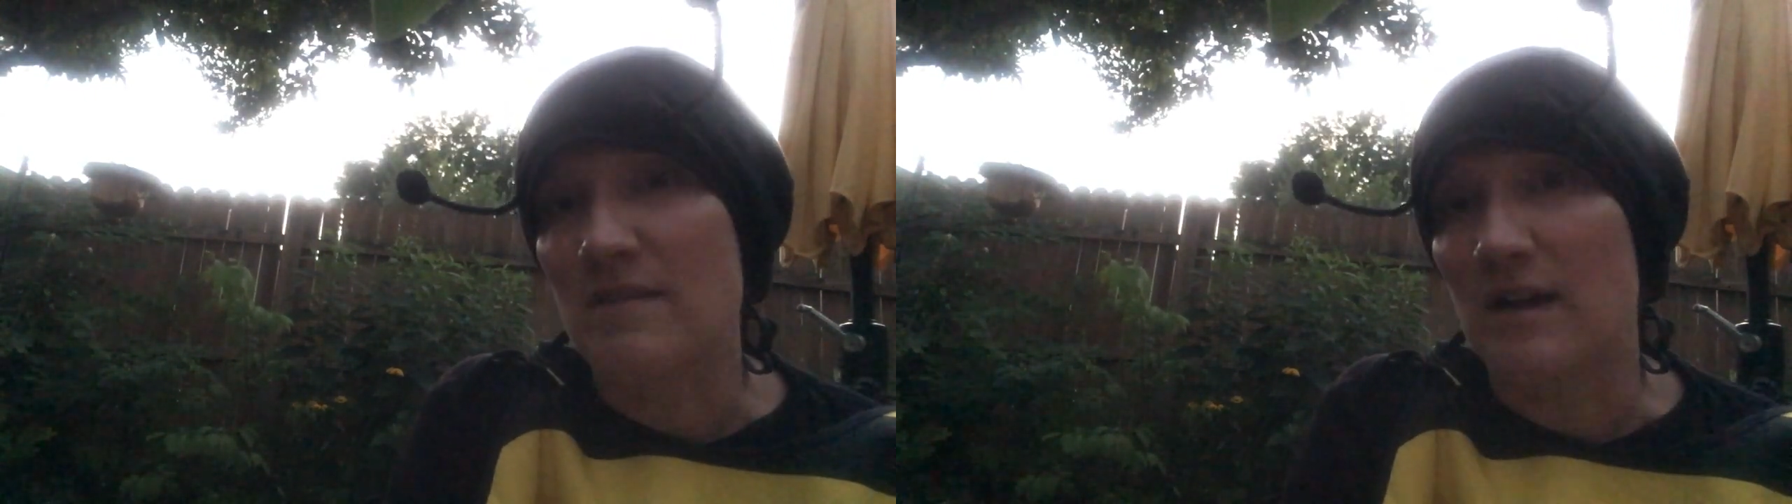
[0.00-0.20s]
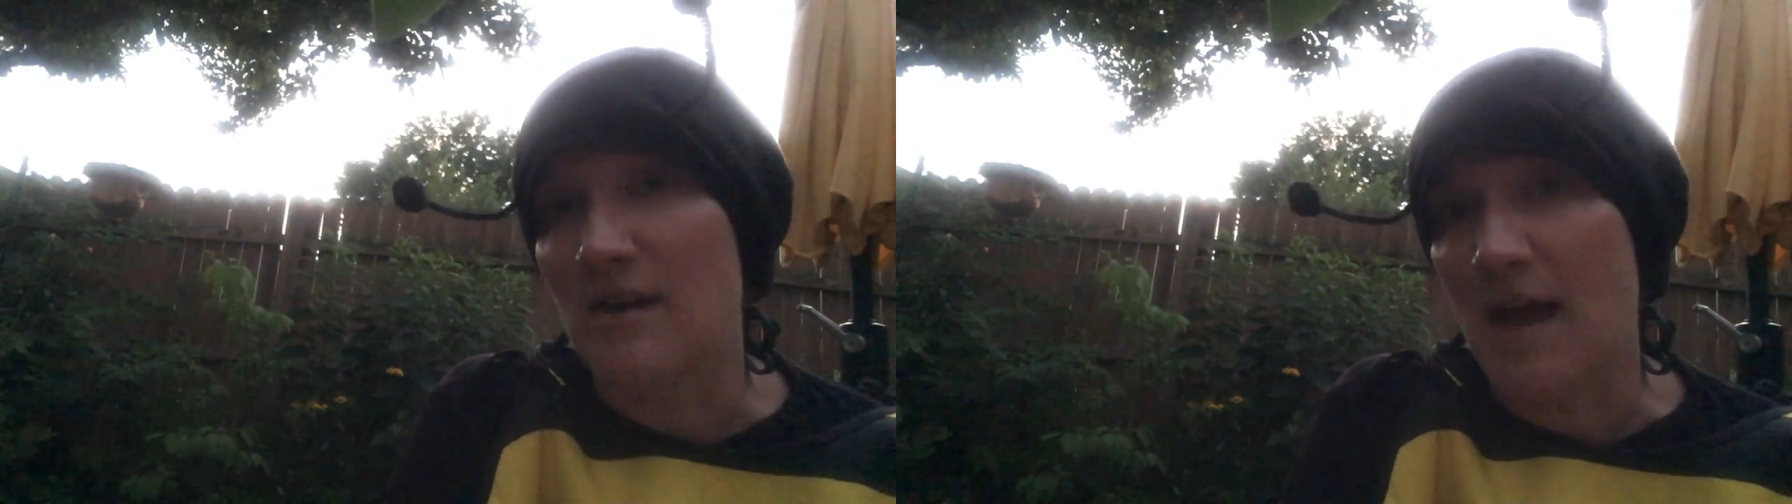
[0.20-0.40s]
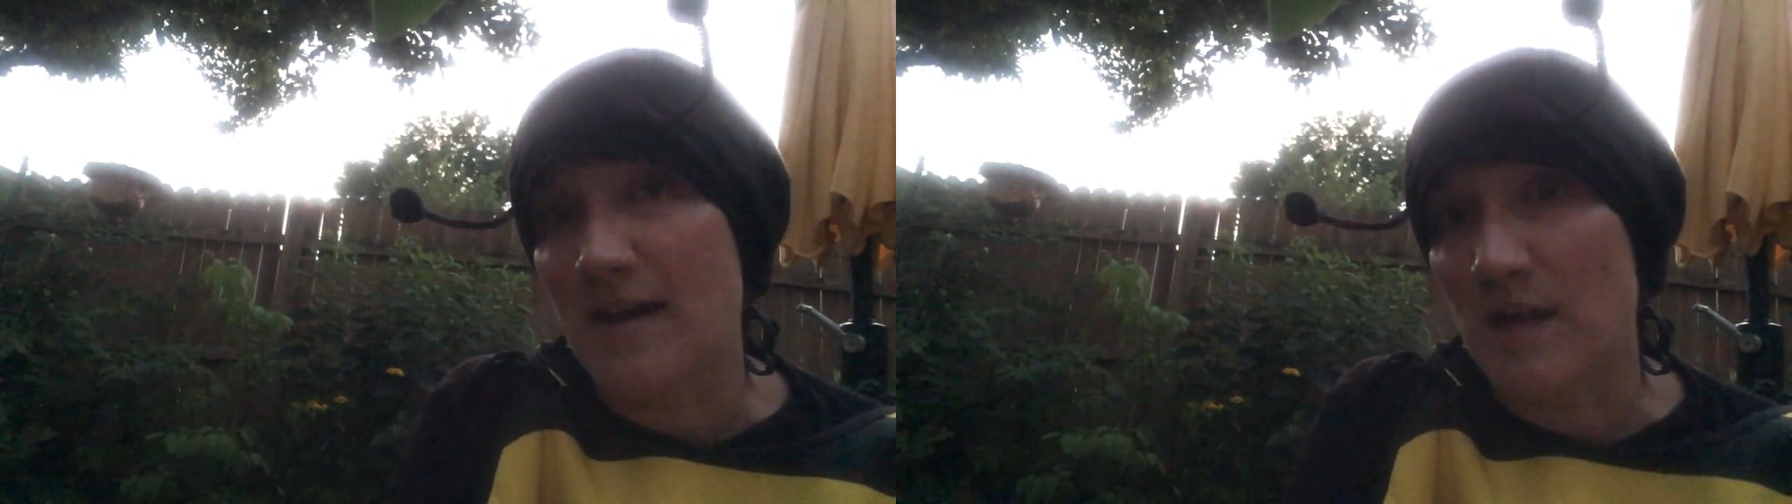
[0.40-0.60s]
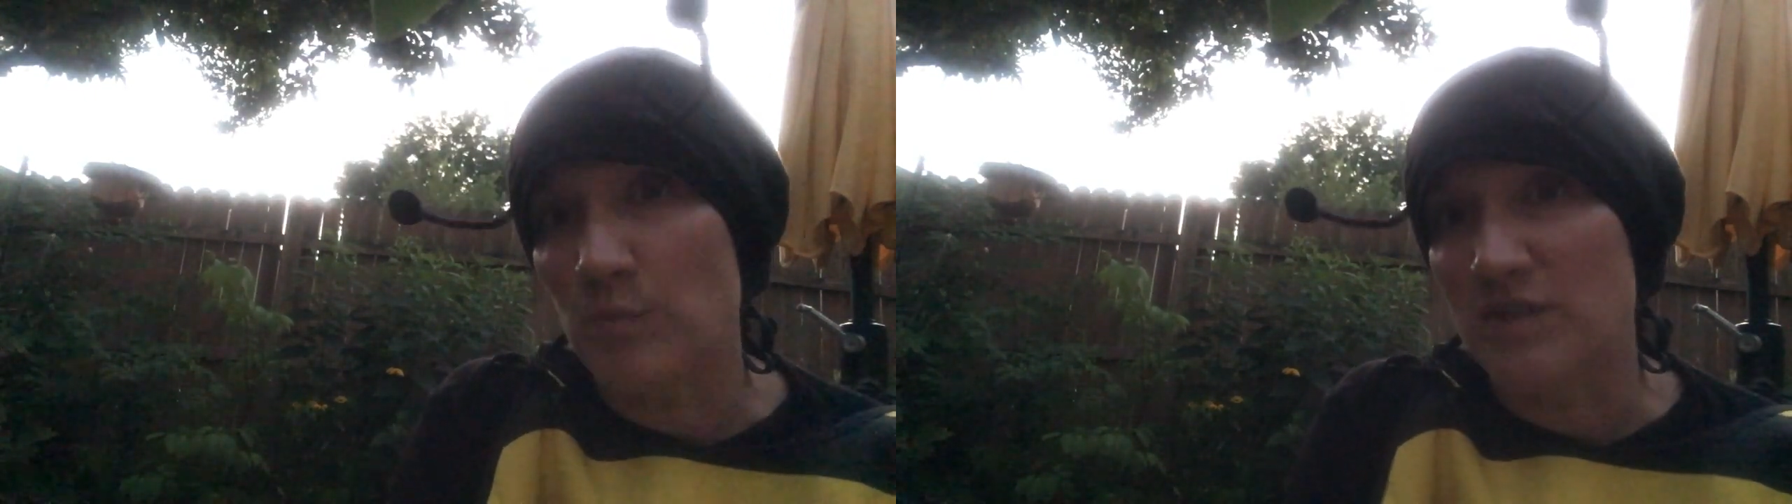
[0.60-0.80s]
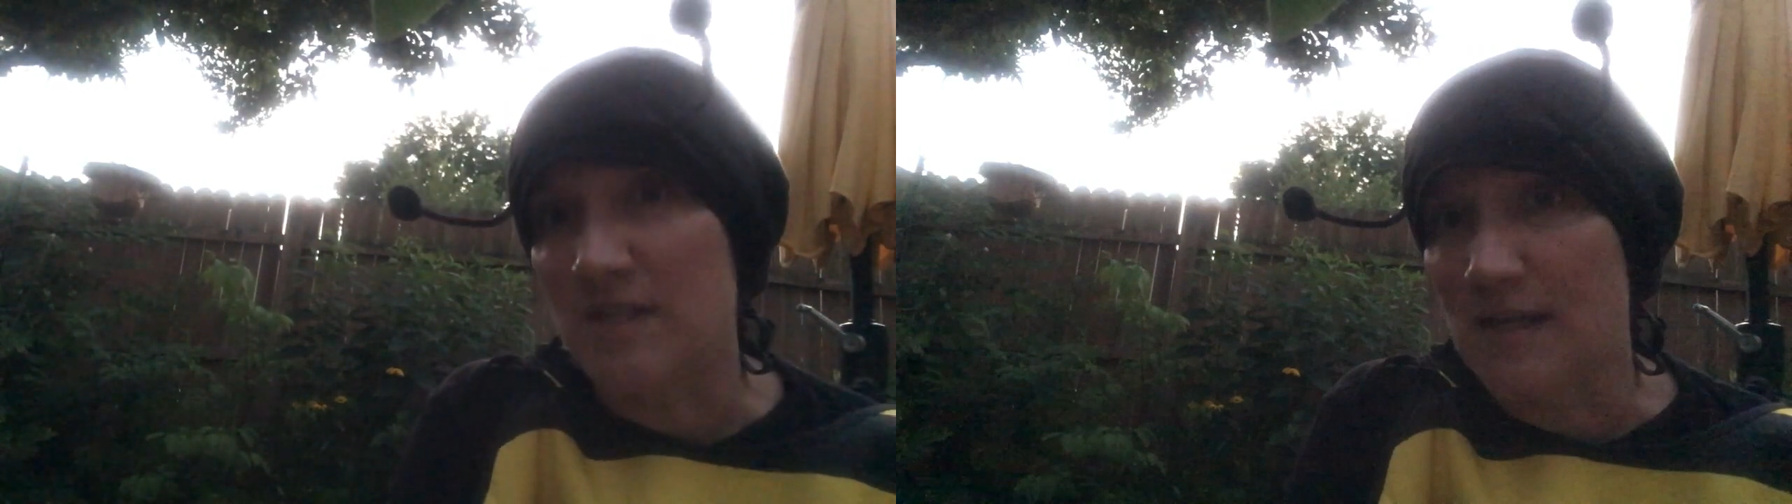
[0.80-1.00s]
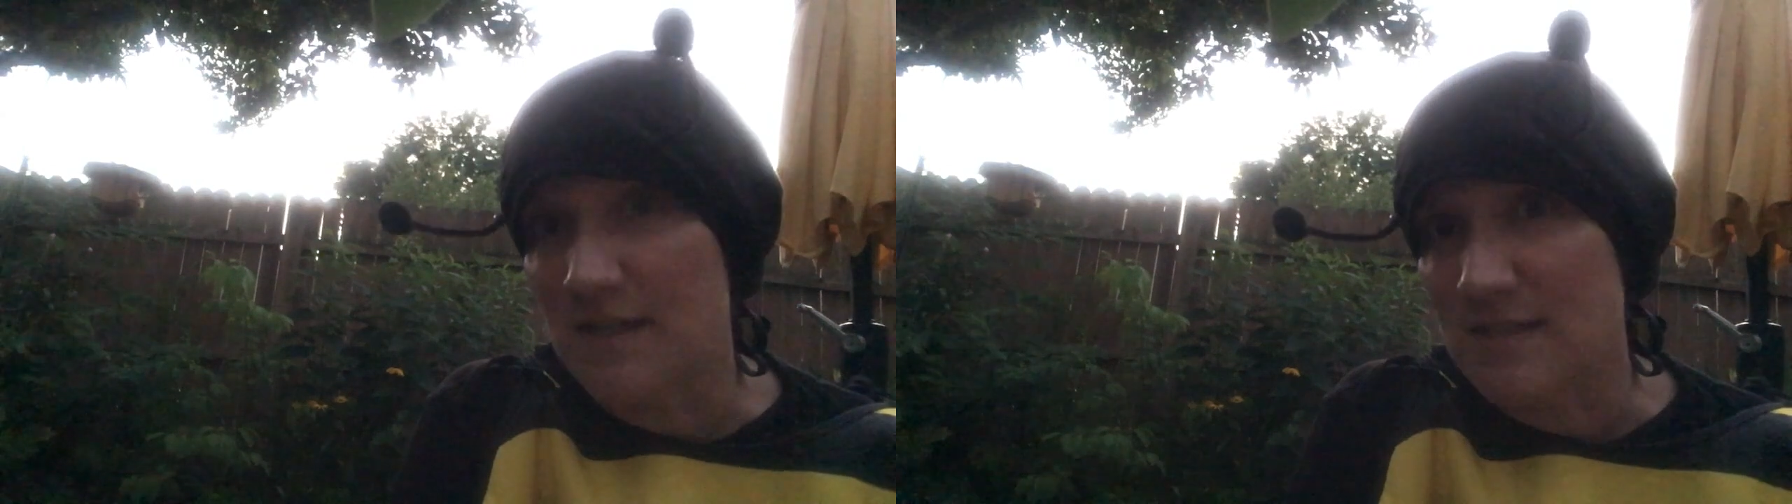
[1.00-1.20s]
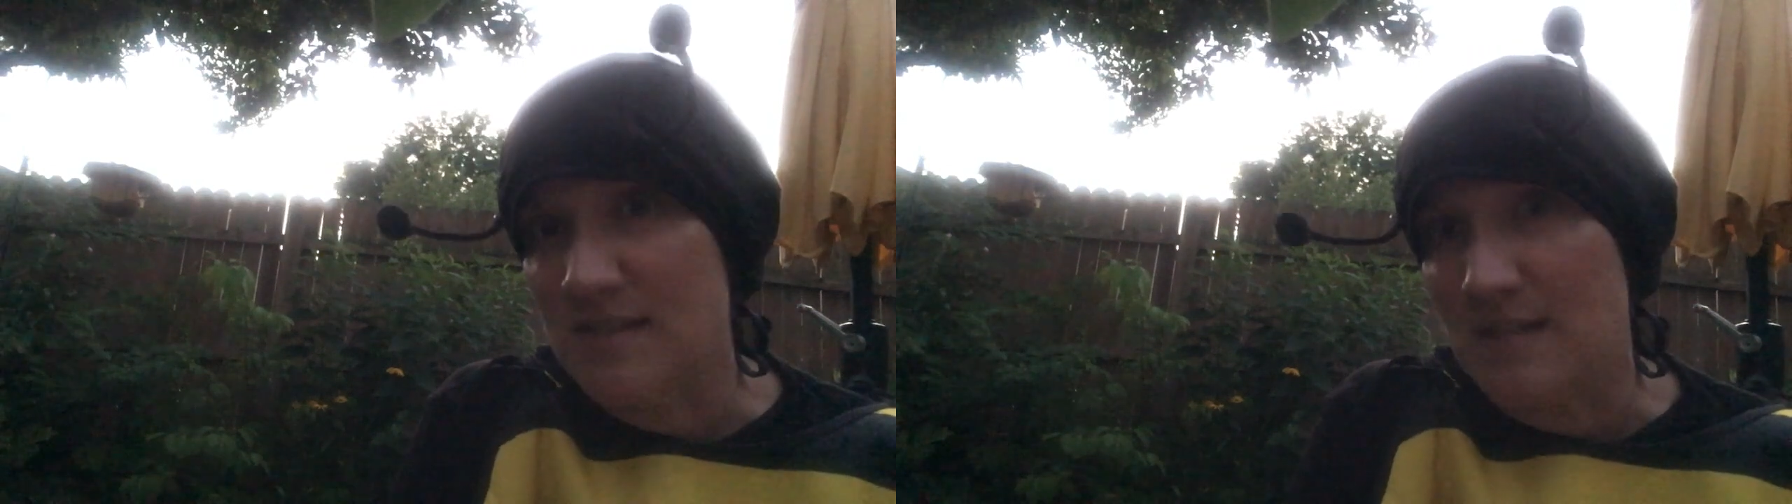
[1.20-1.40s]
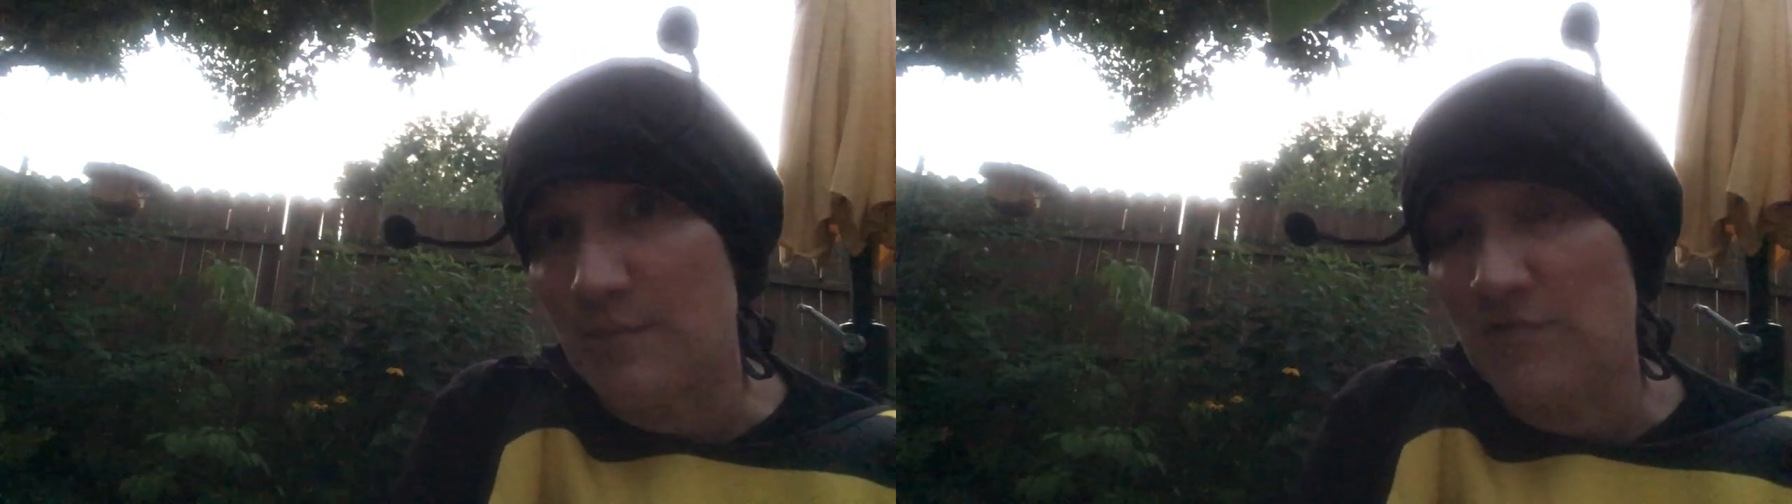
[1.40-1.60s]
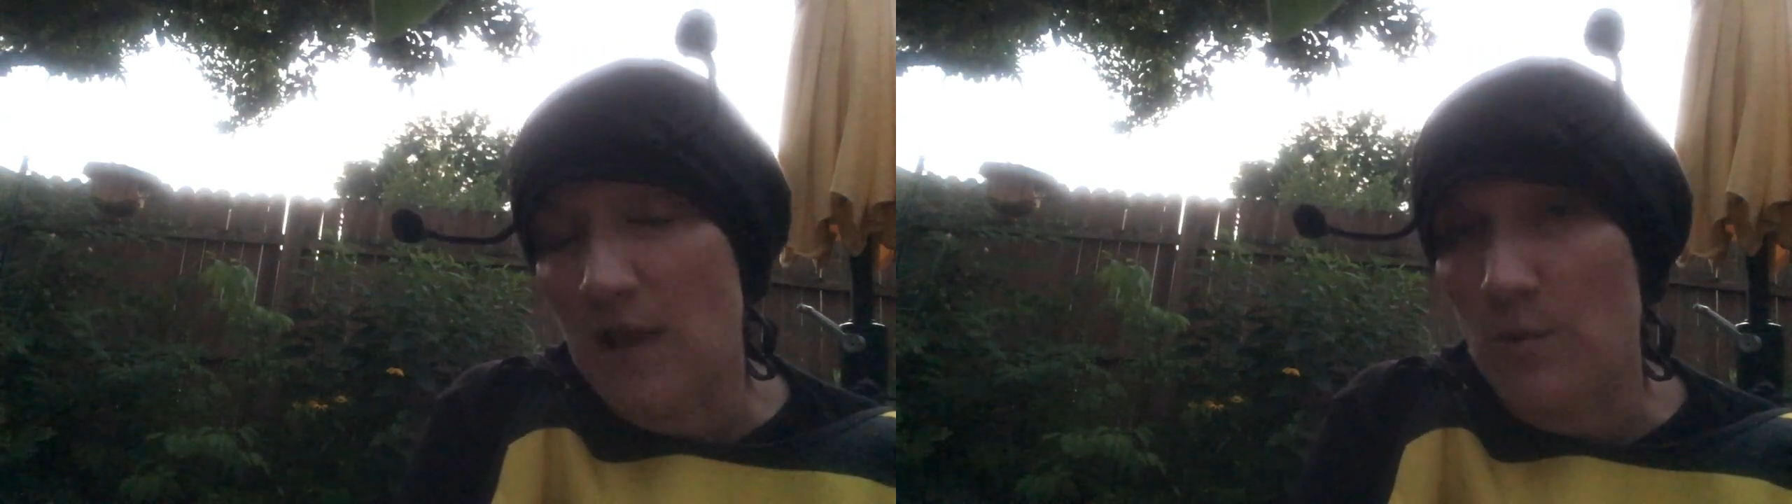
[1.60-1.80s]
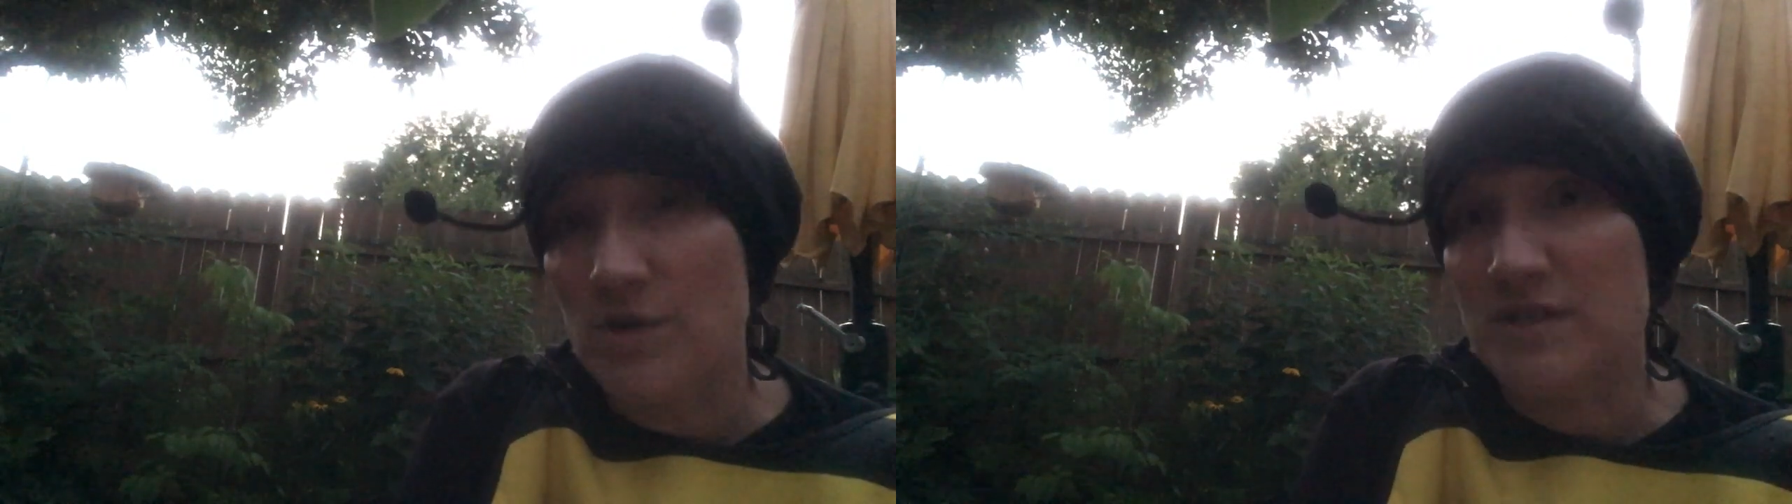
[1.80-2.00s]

they're not able to get into deep flowers,